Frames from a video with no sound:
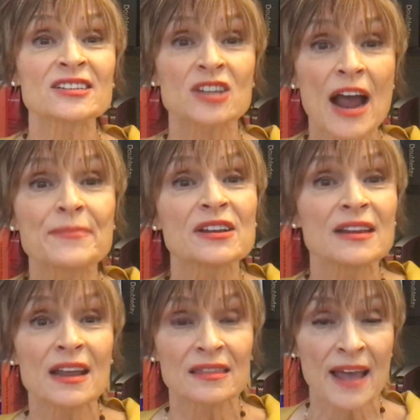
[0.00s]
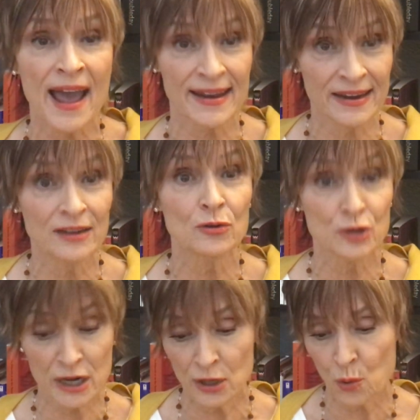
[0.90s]
It's time to get that in
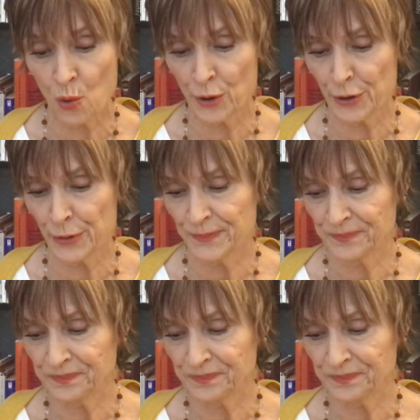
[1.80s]
order.